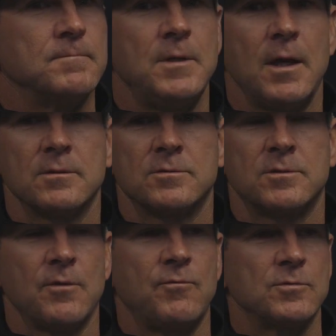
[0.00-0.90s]
Yeah,
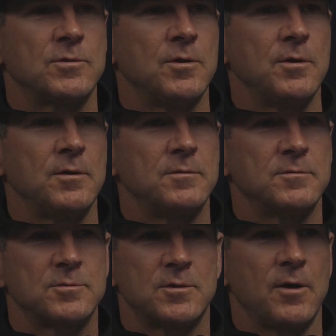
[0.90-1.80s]
stuff was good.
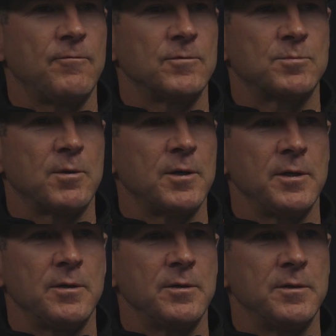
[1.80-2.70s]
Stuff was
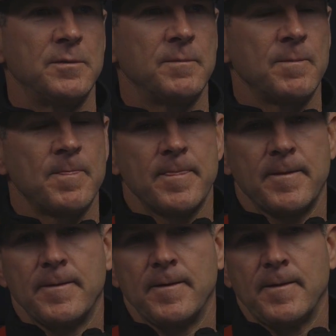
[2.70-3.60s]
plenty good.
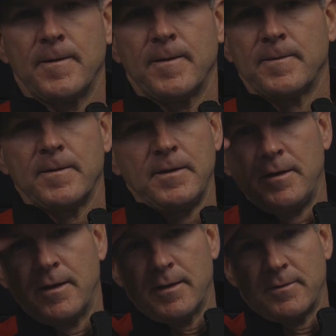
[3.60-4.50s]
I think
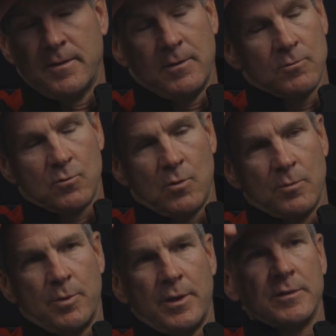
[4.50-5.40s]
it was
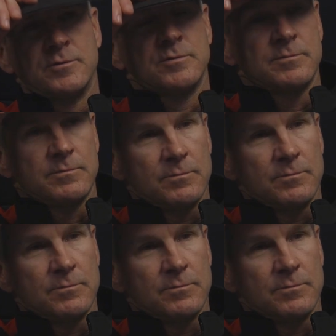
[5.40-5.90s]
one pitch.